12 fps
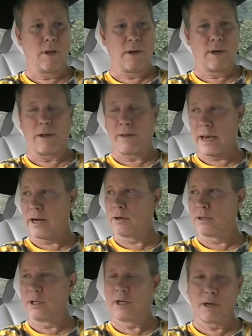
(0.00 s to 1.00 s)
Now, the
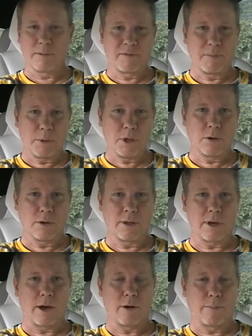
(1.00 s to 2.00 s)
accuracy comes from you or
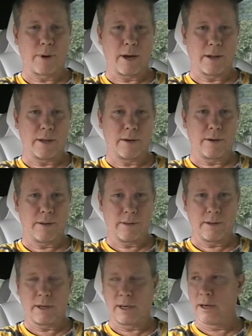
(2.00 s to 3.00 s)
the Autopilot,
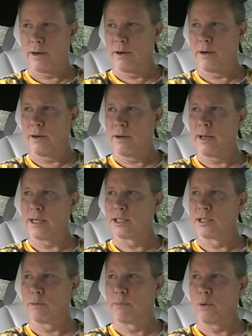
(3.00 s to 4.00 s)
and again, that's
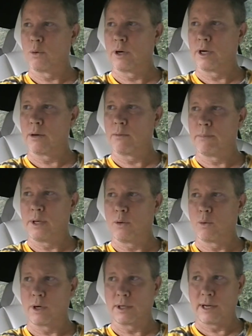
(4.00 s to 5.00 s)
still being
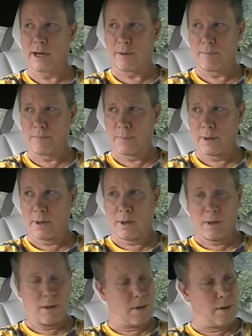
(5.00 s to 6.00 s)
worked out.
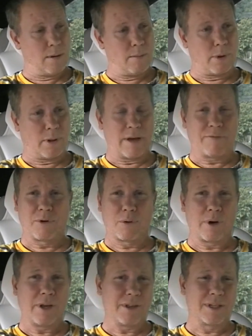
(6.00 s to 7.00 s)
But left to
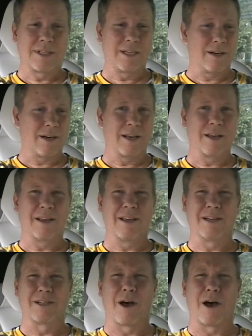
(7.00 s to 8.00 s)
right, the steering,
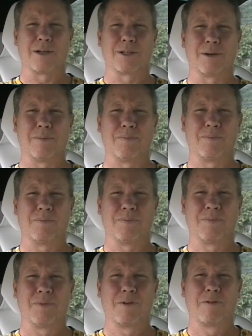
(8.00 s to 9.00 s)
it's awesome.
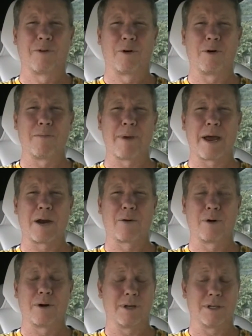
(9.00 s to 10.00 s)
Forward and
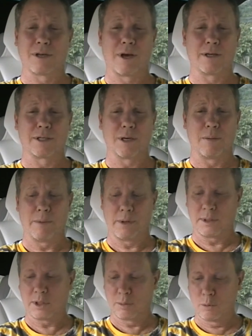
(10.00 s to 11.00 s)
backward, it's awesome.
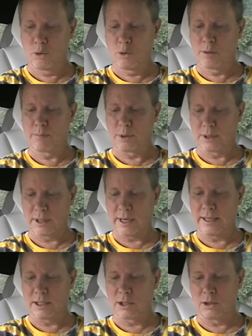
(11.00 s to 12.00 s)
It's smooth,
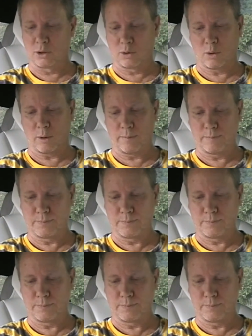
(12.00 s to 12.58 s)
precise control.